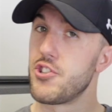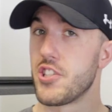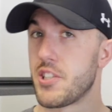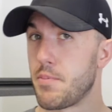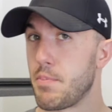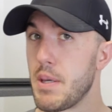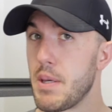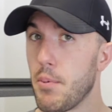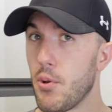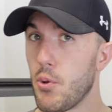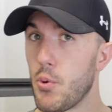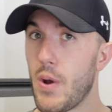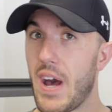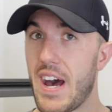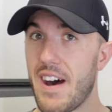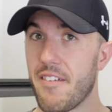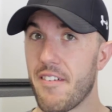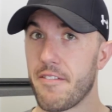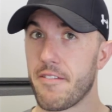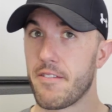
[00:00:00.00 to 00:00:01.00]
just people who
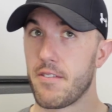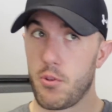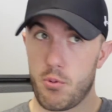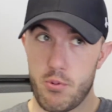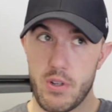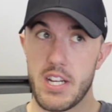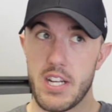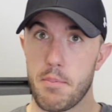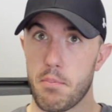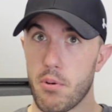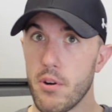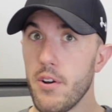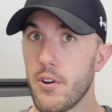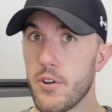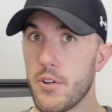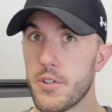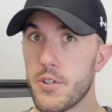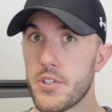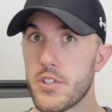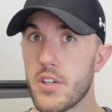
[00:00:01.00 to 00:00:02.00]
have 3D
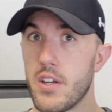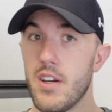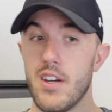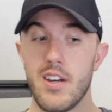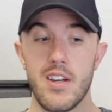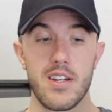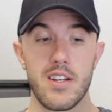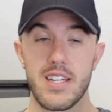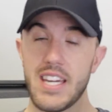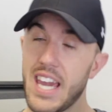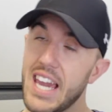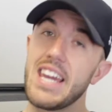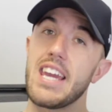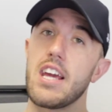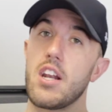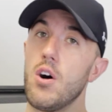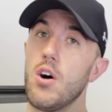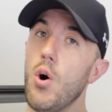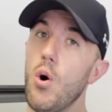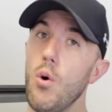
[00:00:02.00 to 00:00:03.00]
printers, can
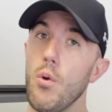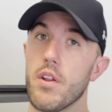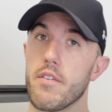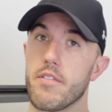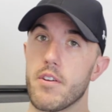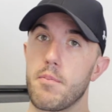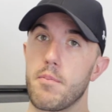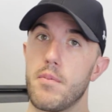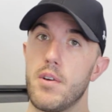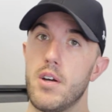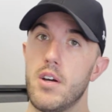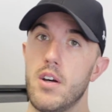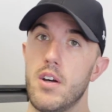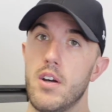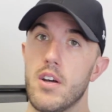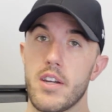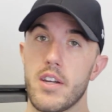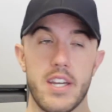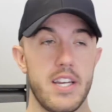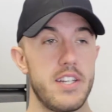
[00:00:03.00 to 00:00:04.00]
get a hold of them.
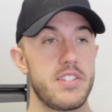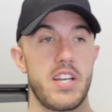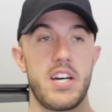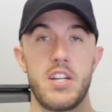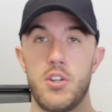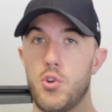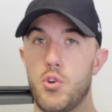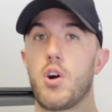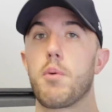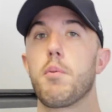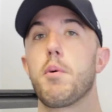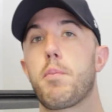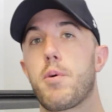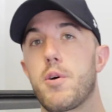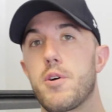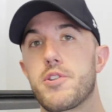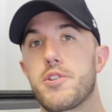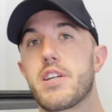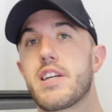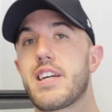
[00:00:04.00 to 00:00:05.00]
Because a normal
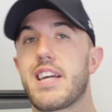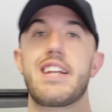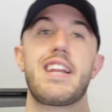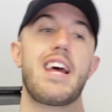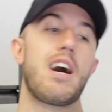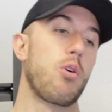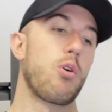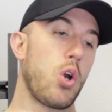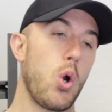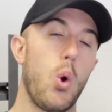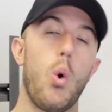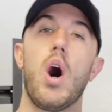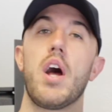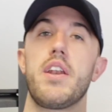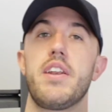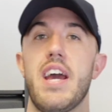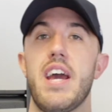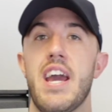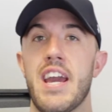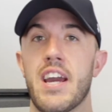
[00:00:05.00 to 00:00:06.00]
person can now go
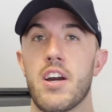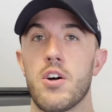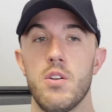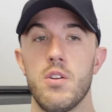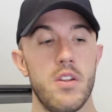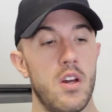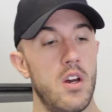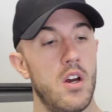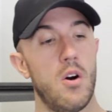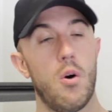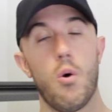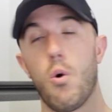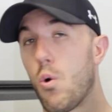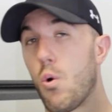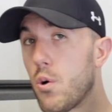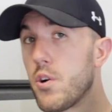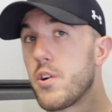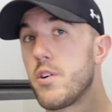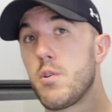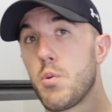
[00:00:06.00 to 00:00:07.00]
on to Angled,
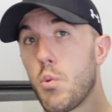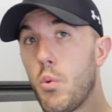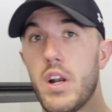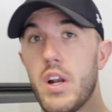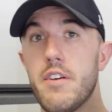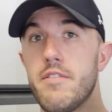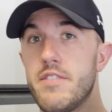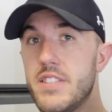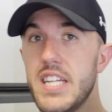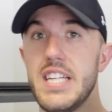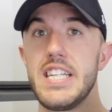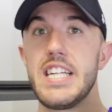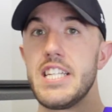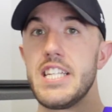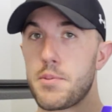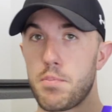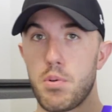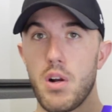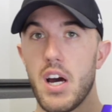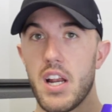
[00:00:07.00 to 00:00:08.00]
order one of
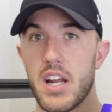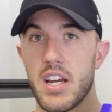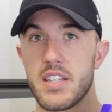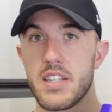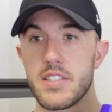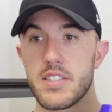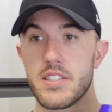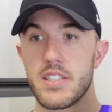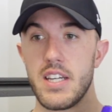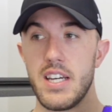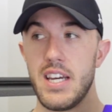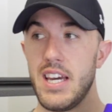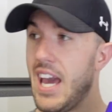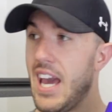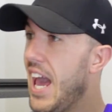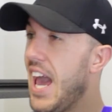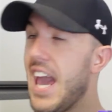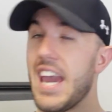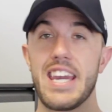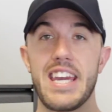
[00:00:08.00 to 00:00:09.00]
Dindie's products,
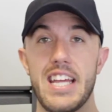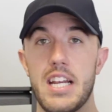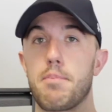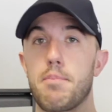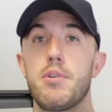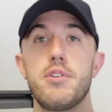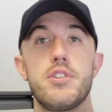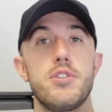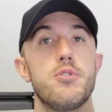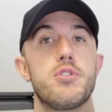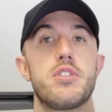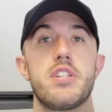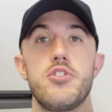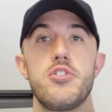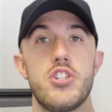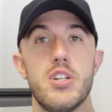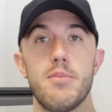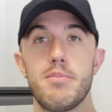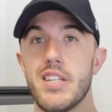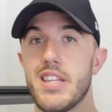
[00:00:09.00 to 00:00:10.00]
and get it produced and
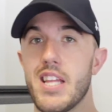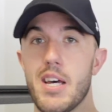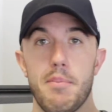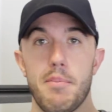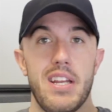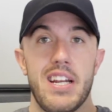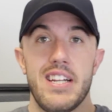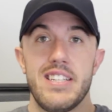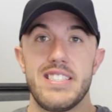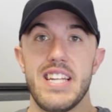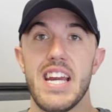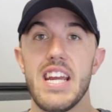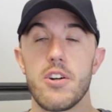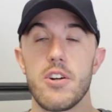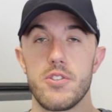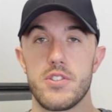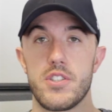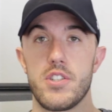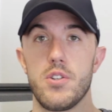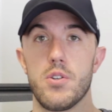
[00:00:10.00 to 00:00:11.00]
shipped to them in a day
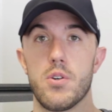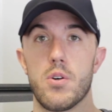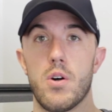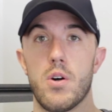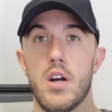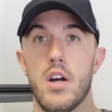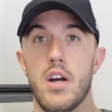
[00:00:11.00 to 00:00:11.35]
or two.